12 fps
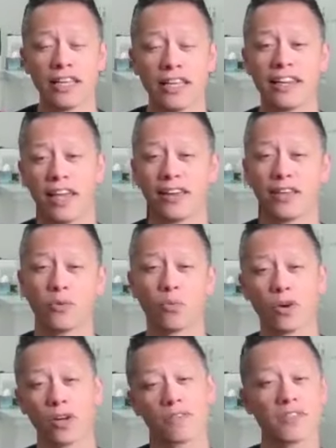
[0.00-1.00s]
in any
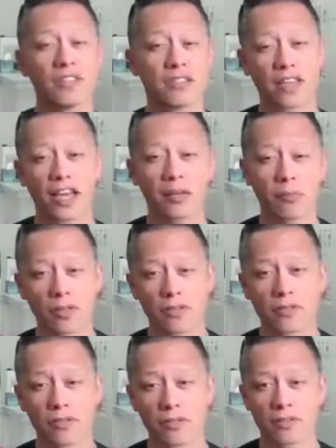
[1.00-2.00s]
one of these
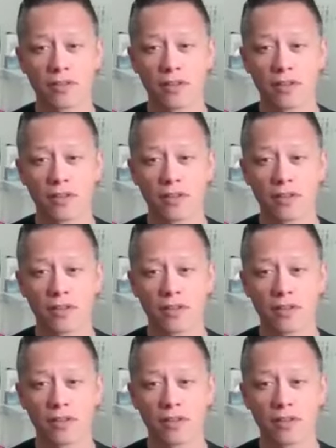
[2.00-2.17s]
segments,